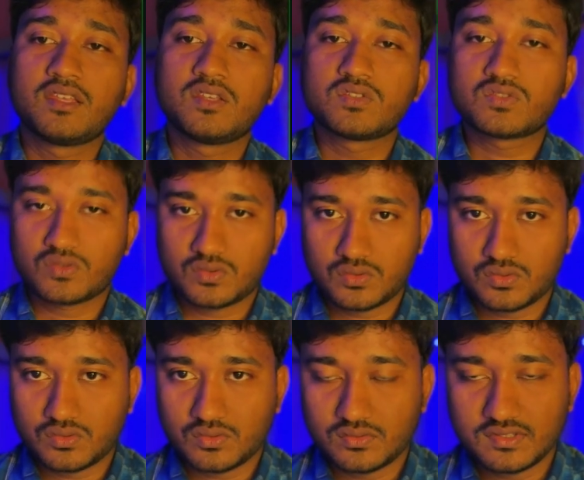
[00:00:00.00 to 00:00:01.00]

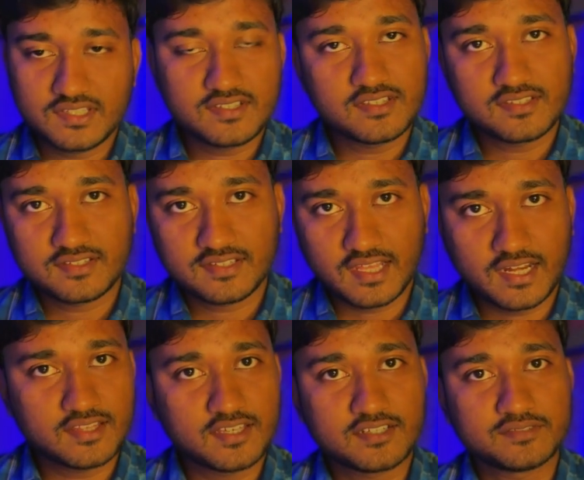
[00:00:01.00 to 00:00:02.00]
So this is
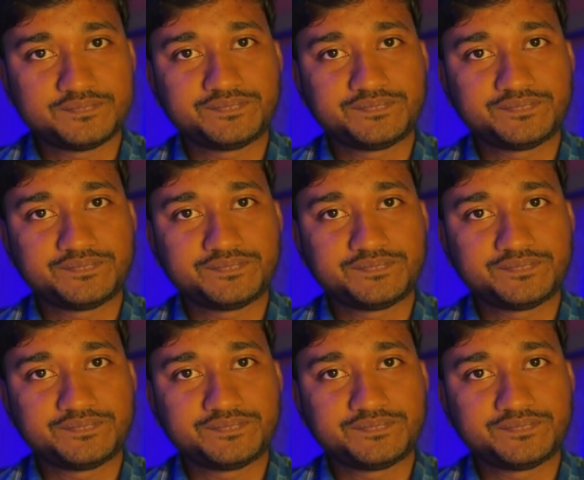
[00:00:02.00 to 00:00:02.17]
another